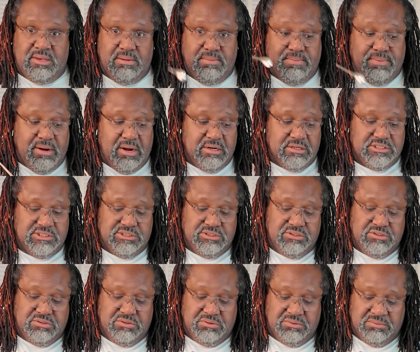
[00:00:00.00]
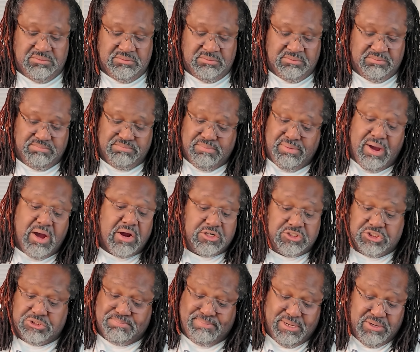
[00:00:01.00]
your bar stool,
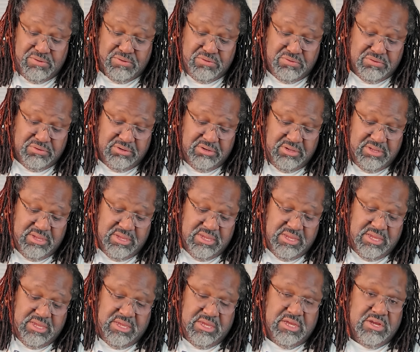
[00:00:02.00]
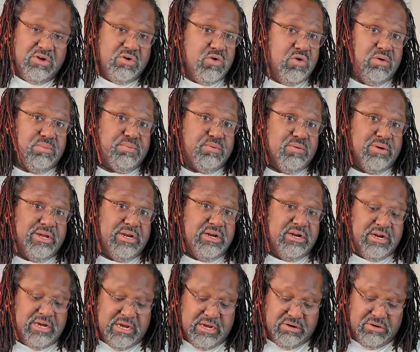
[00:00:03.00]
bar spoon, incorporate
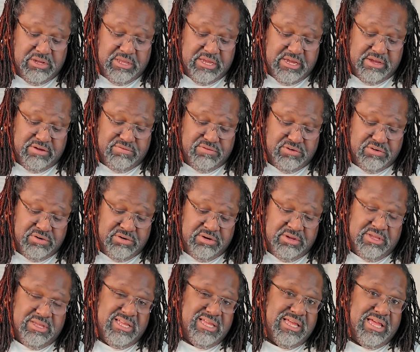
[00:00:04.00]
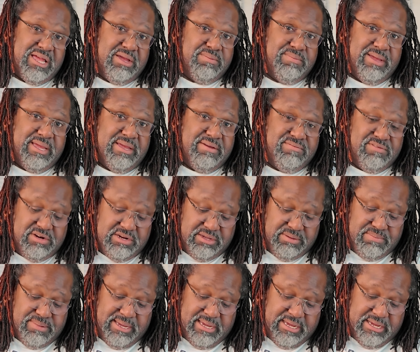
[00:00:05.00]
it all together. I am having
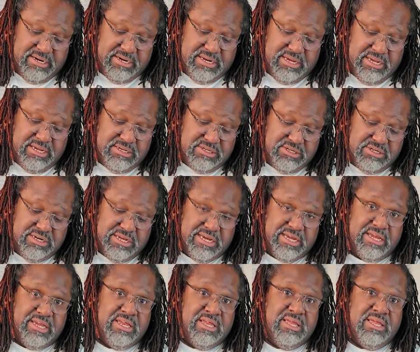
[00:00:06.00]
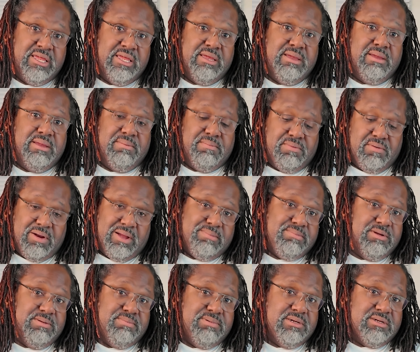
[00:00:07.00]
a bad day today,
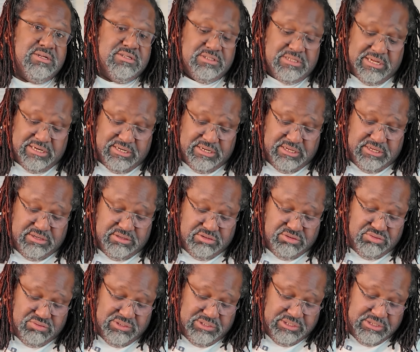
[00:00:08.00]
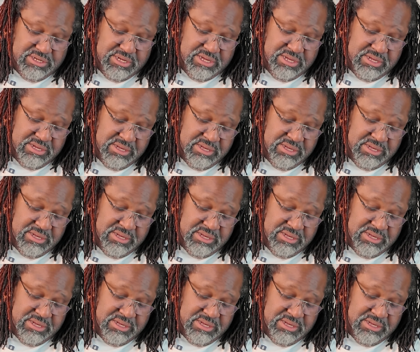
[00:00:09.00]
probably because I need a drink.